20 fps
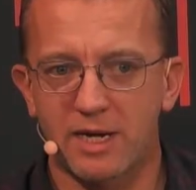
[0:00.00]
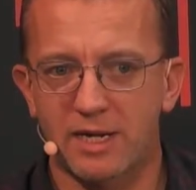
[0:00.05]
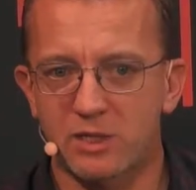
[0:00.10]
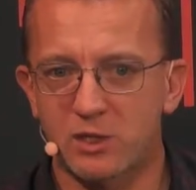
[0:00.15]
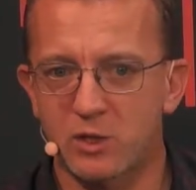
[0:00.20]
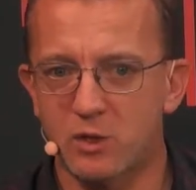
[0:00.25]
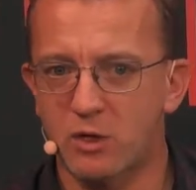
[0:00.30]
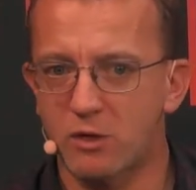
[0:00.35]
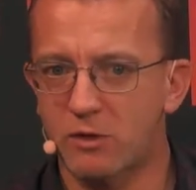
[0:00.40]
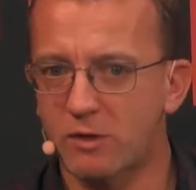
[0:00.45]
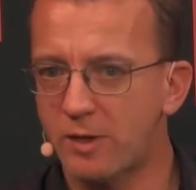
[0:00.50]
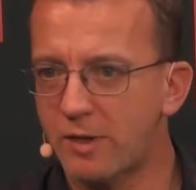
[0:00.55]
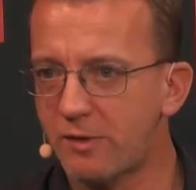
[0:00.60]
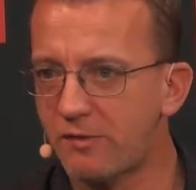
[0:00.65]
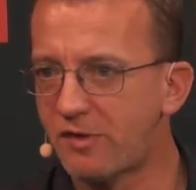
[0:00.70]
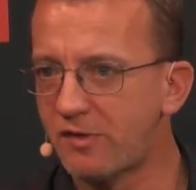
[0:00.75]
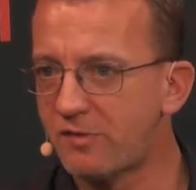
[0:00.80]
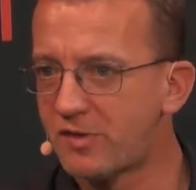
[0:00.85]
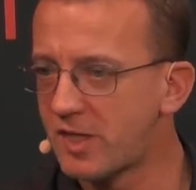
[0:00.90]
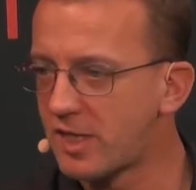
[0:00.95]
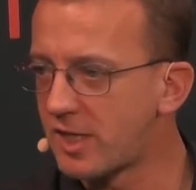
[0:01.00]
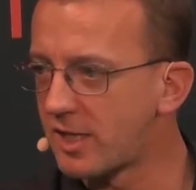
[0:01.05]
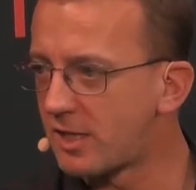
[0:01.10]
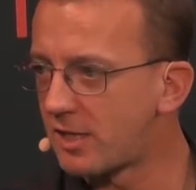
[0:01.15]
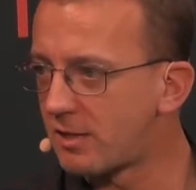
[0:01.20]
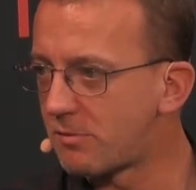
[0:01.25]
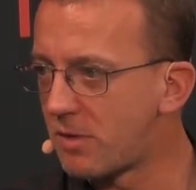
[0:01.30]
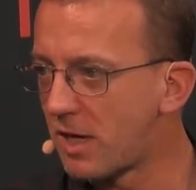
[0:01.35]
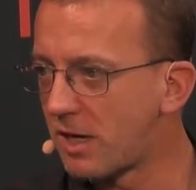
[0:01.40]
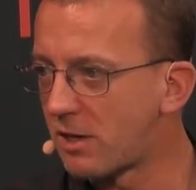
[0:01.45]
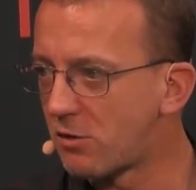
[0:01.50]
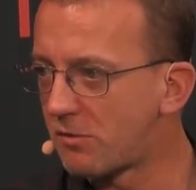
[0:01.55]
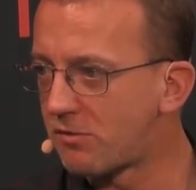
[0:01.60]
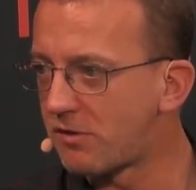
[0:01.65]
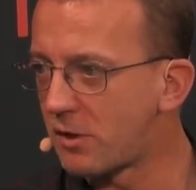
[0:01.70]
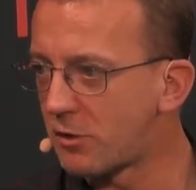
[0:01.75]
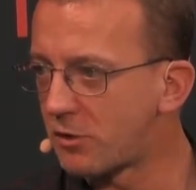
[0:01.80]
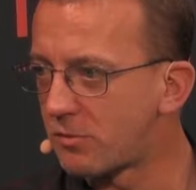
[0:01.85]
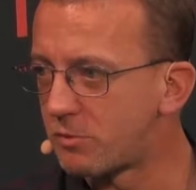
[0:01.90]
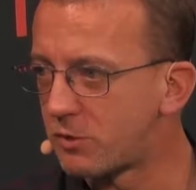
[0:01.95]
250K that my
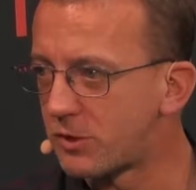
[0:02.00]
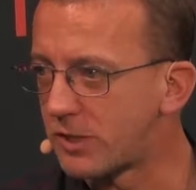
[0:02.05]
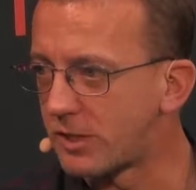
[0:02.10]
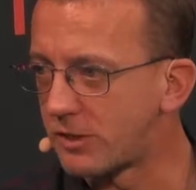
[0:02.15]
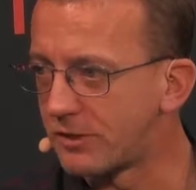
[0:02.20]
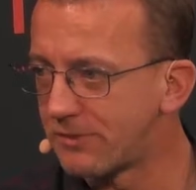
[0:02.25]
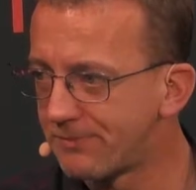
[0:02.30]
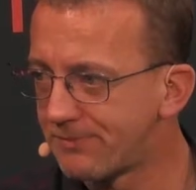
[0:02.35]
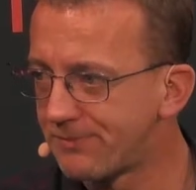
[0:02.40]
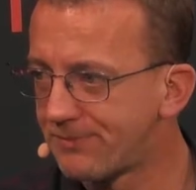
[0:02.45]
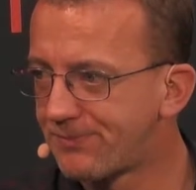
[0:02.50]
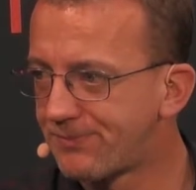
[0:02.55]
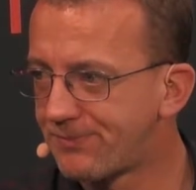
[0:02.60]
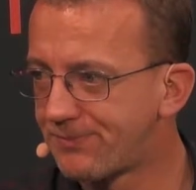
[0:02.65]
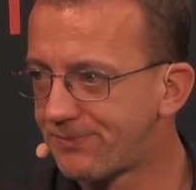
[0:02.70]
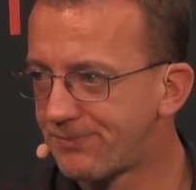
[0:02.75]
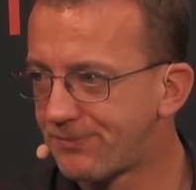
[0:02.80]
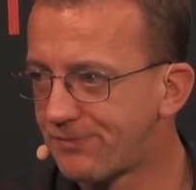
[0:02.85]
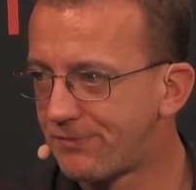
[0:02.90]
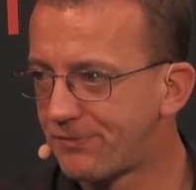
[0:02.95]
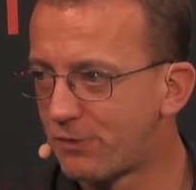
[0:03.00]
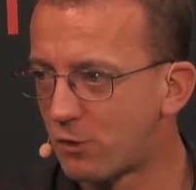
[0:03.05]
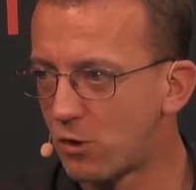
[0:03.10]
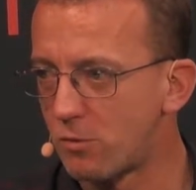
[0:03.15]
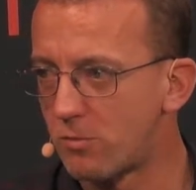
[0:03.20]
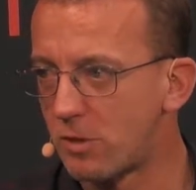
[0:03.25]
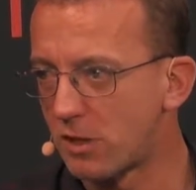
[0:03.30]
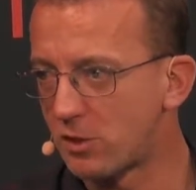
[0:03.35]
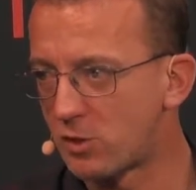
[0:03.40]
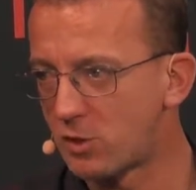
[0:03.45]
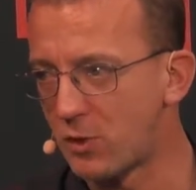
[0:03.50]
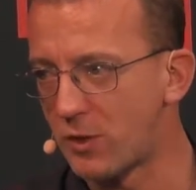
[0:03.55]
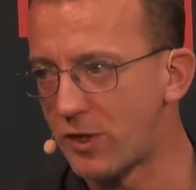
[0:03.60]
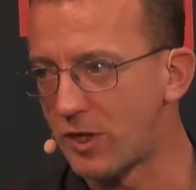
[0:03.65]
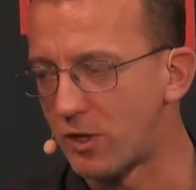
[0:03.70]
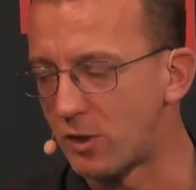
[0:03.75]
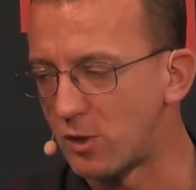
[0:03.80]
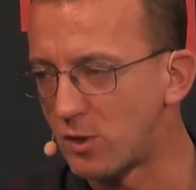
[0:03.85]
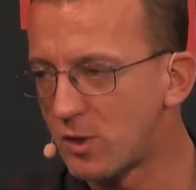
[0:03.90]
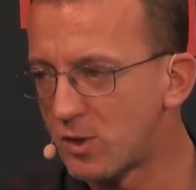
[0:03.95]
co-founder put in for about 2 years.